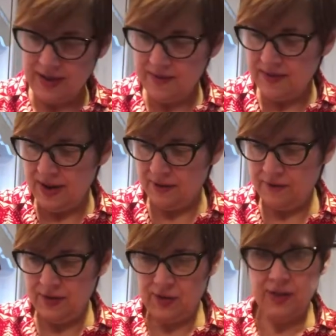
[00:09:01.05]
now to
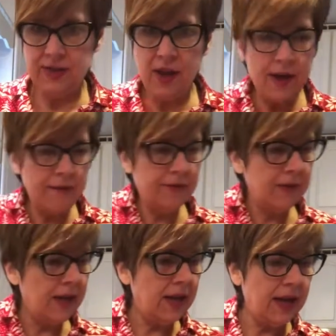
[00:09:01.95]
finish this off,
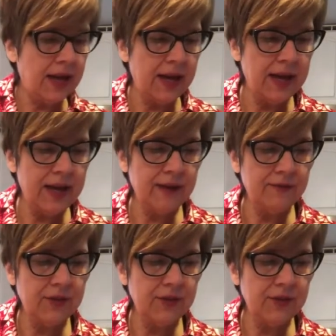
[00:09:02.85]
I have just